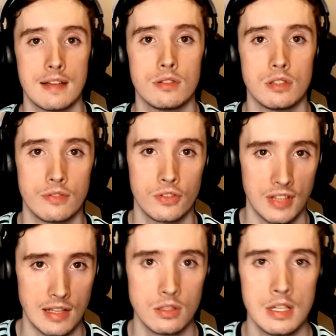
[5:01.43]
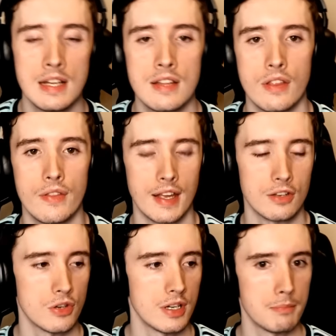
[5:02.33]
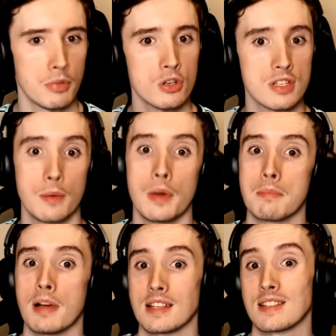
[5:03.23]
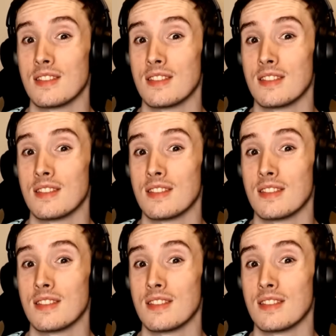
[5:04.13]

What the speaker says: level of skill that they are trying to push their way past,